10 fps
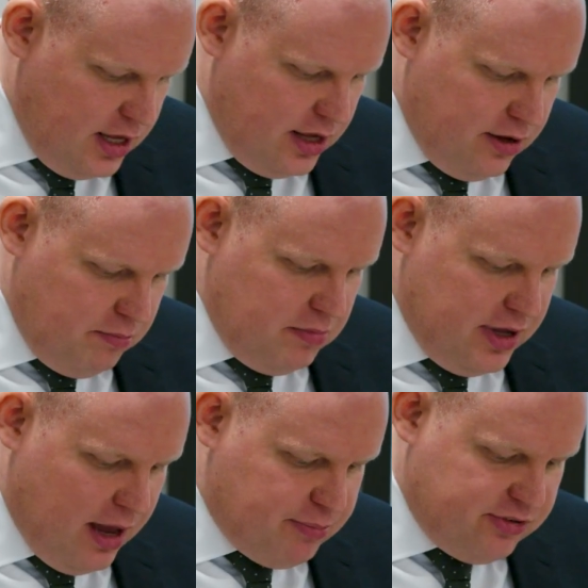
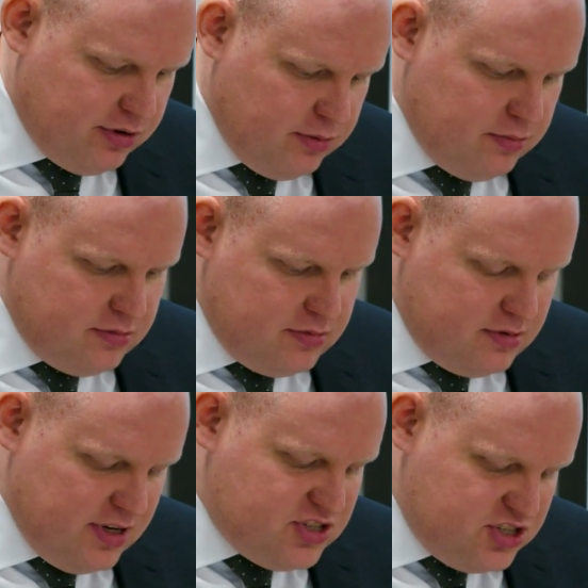an absolute
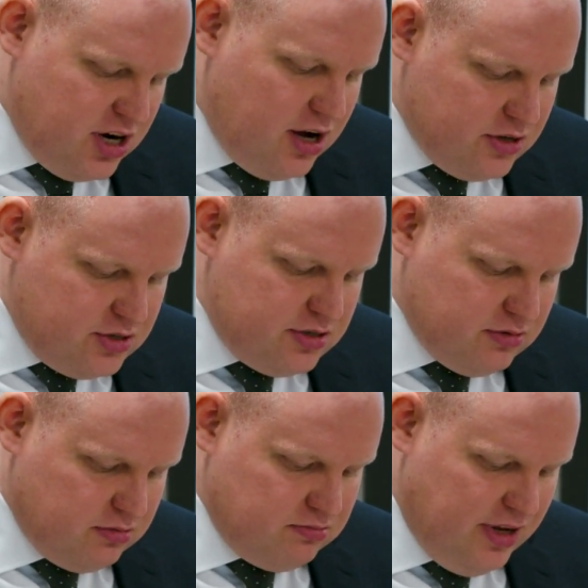discharge
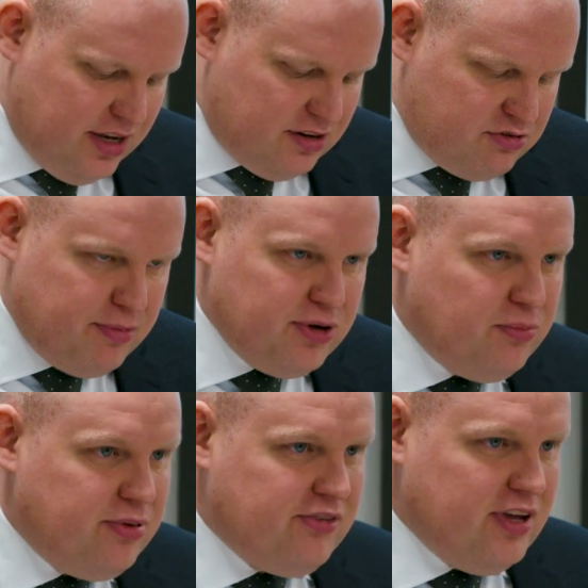or in criminal
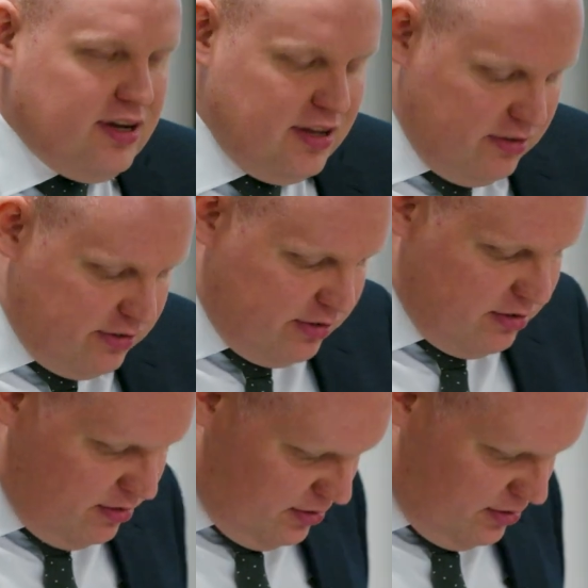proceedings.